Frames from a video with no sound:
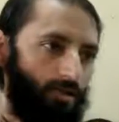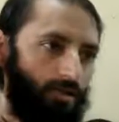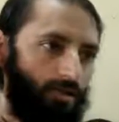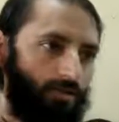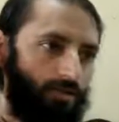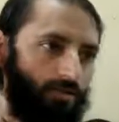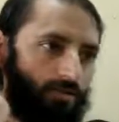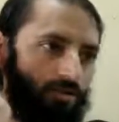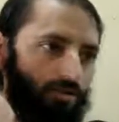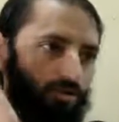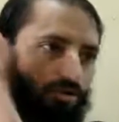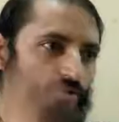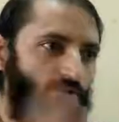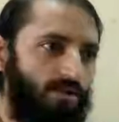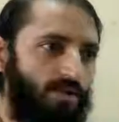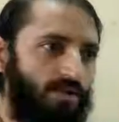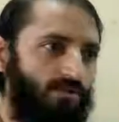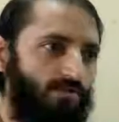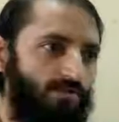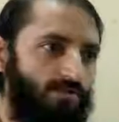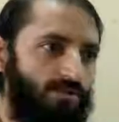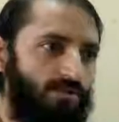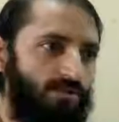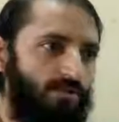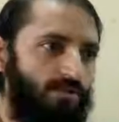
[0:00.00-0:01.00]
In ISKCON, I
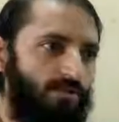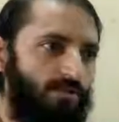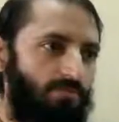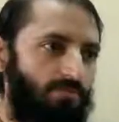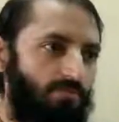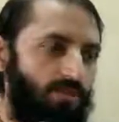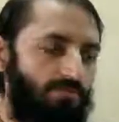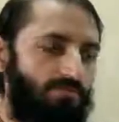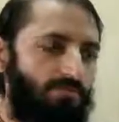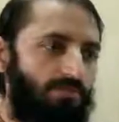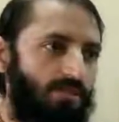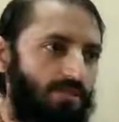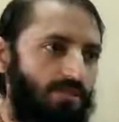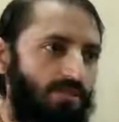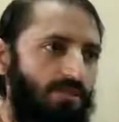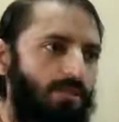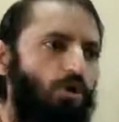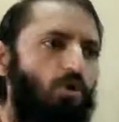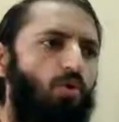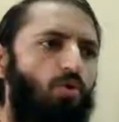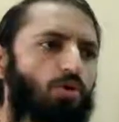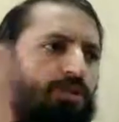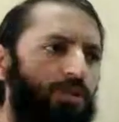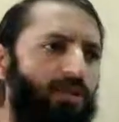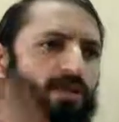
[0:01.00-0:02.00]
have seen sometimes they say,
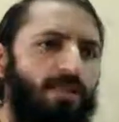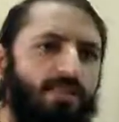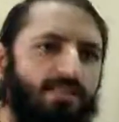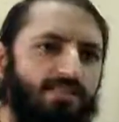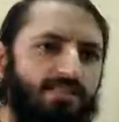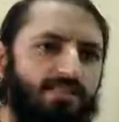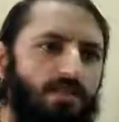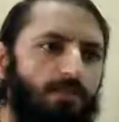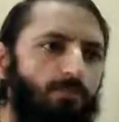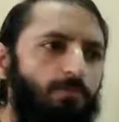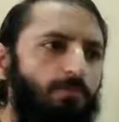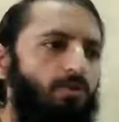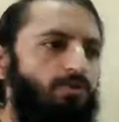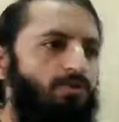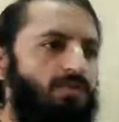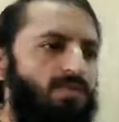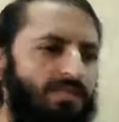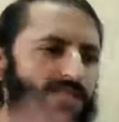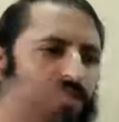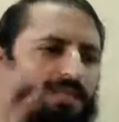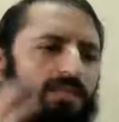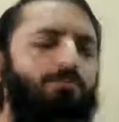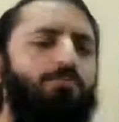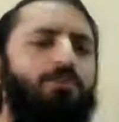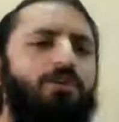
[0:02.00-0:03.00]
oh, hearing is the
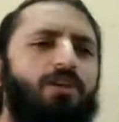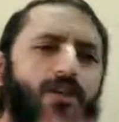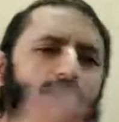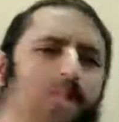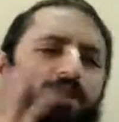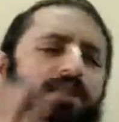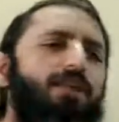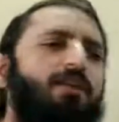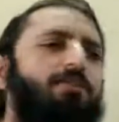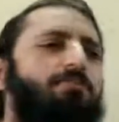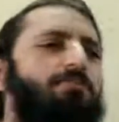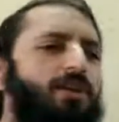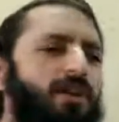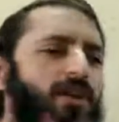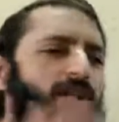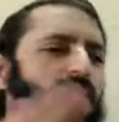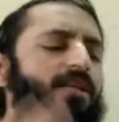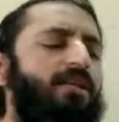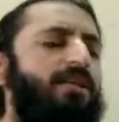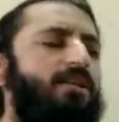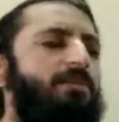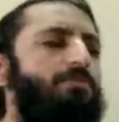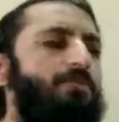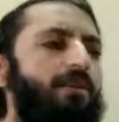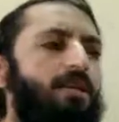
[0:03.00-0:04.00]
process, keep hearing.
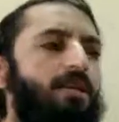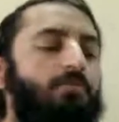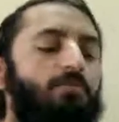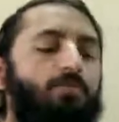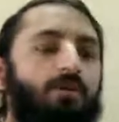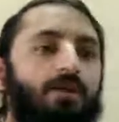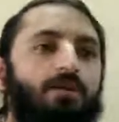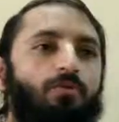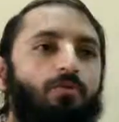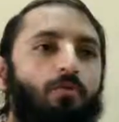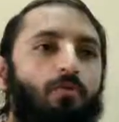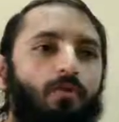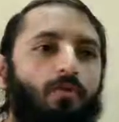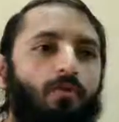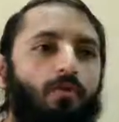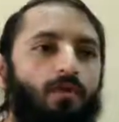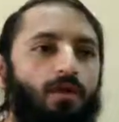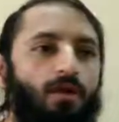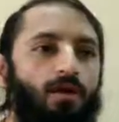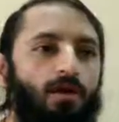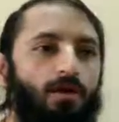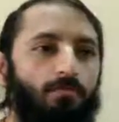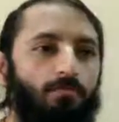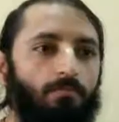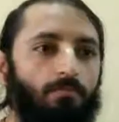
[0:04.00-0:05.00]
But
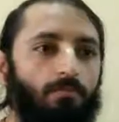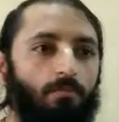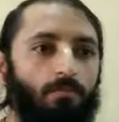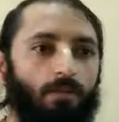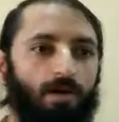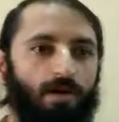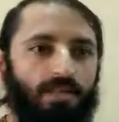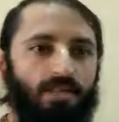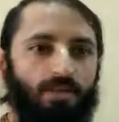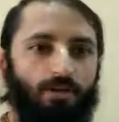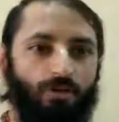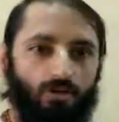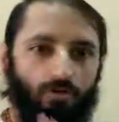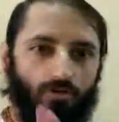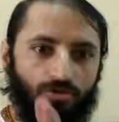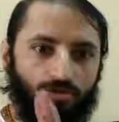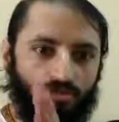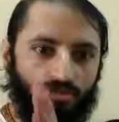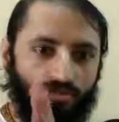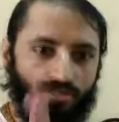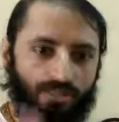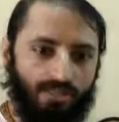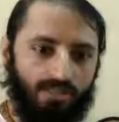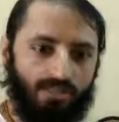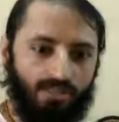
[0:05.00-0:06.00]
they don't
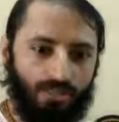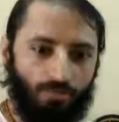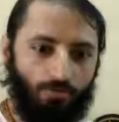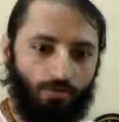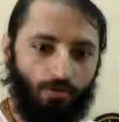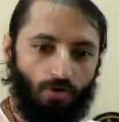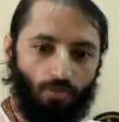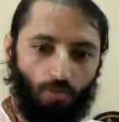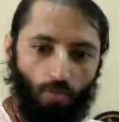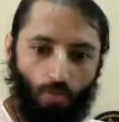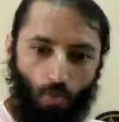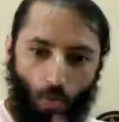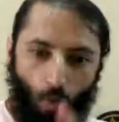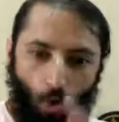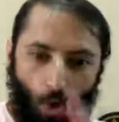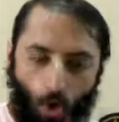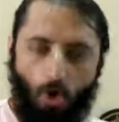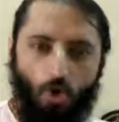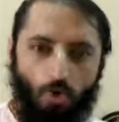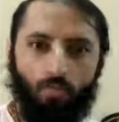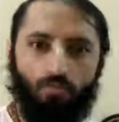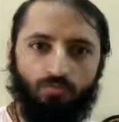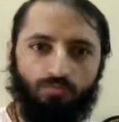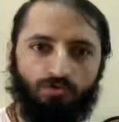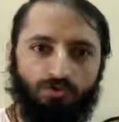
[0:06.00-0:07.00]
stress upon
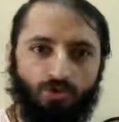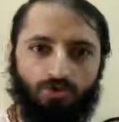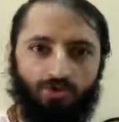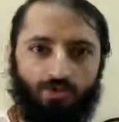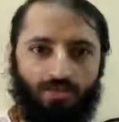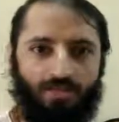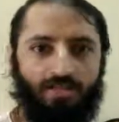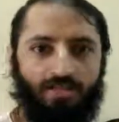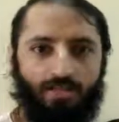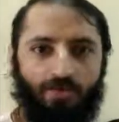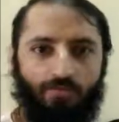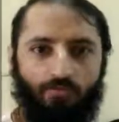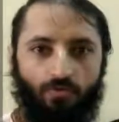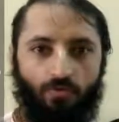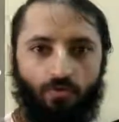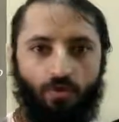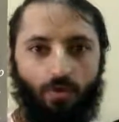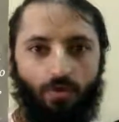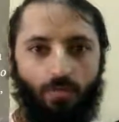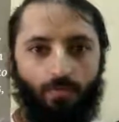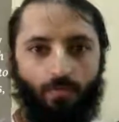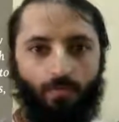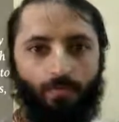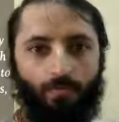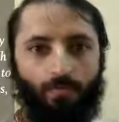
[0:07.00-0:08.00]
whom to hear
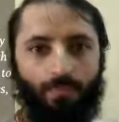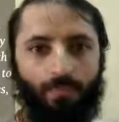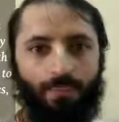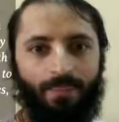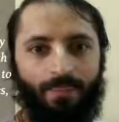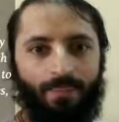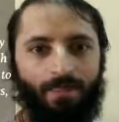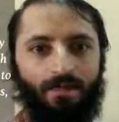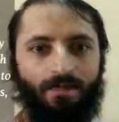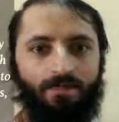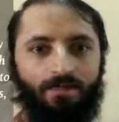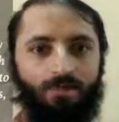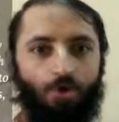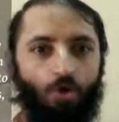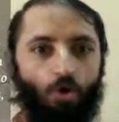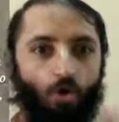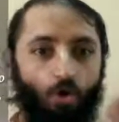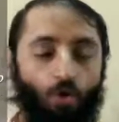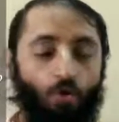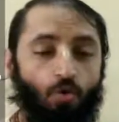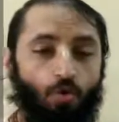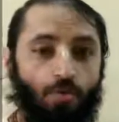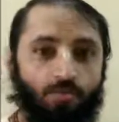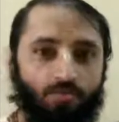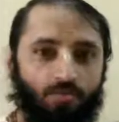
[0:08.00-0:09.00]
from.
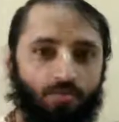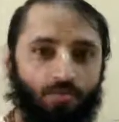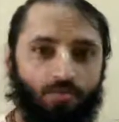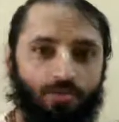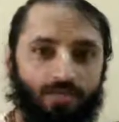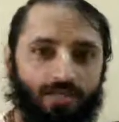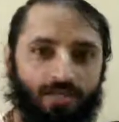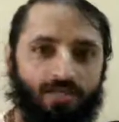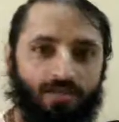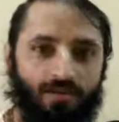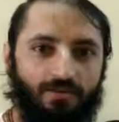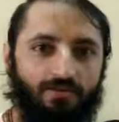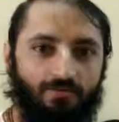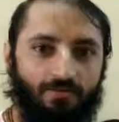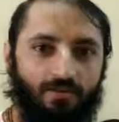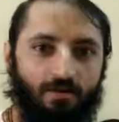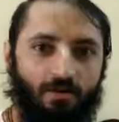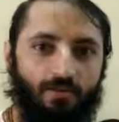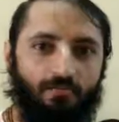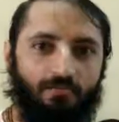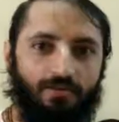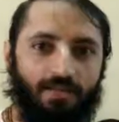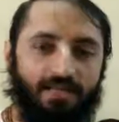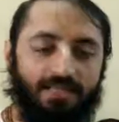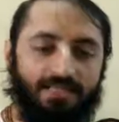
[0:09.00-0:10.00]

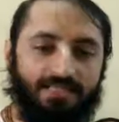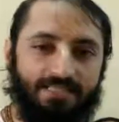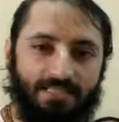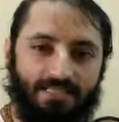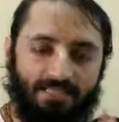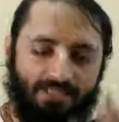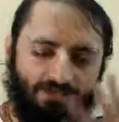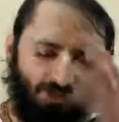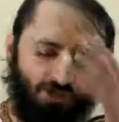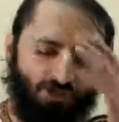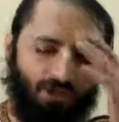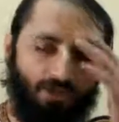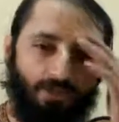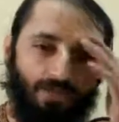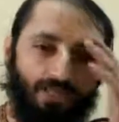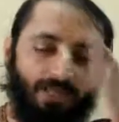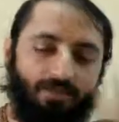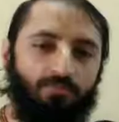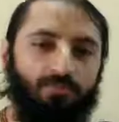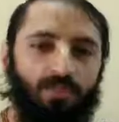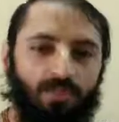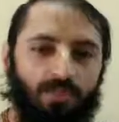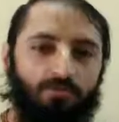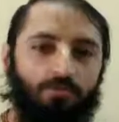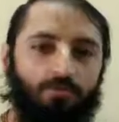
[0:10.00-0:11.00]
That is
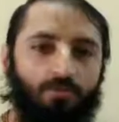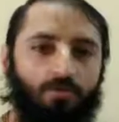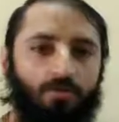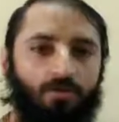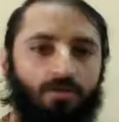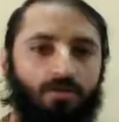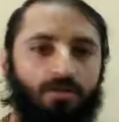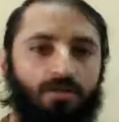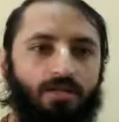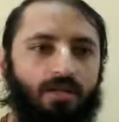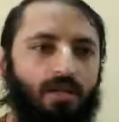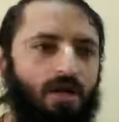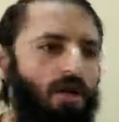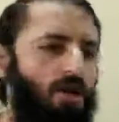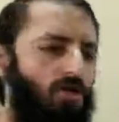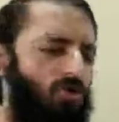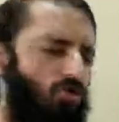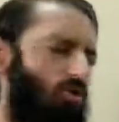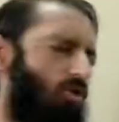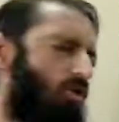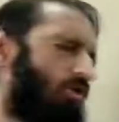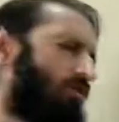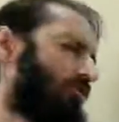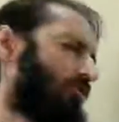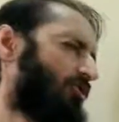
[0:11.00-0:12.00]
extremely important.
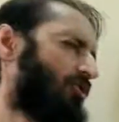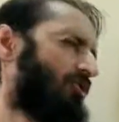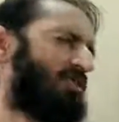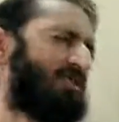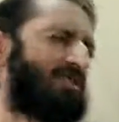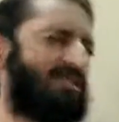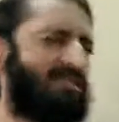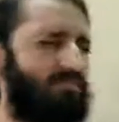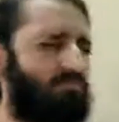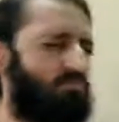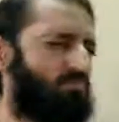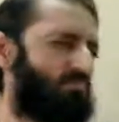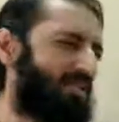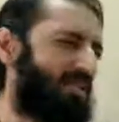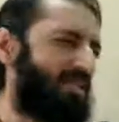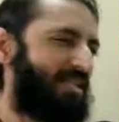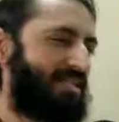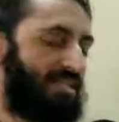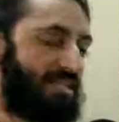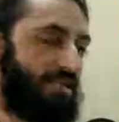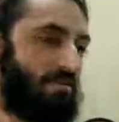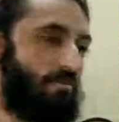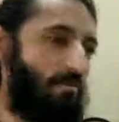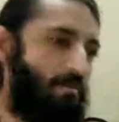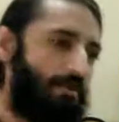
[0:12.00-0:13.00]
Not just simply
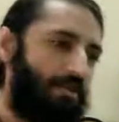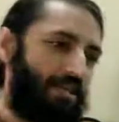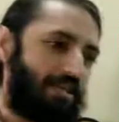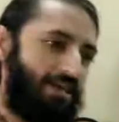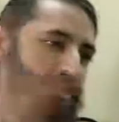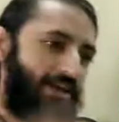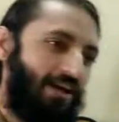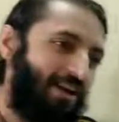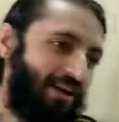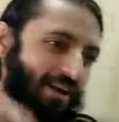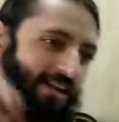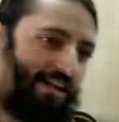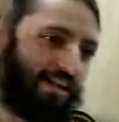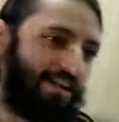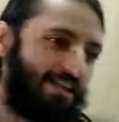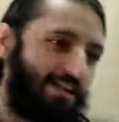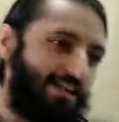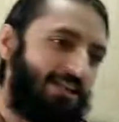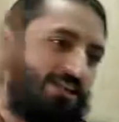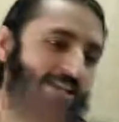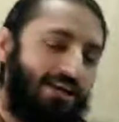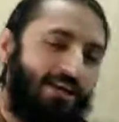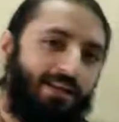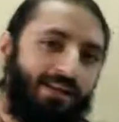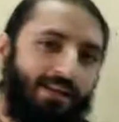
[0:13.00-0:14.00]
keep
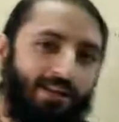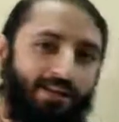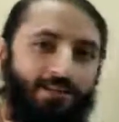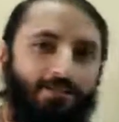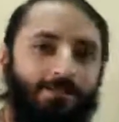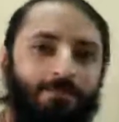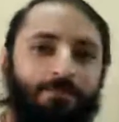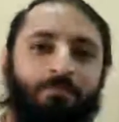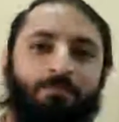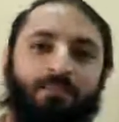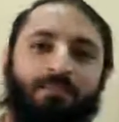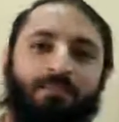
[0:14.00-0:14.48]
hearing.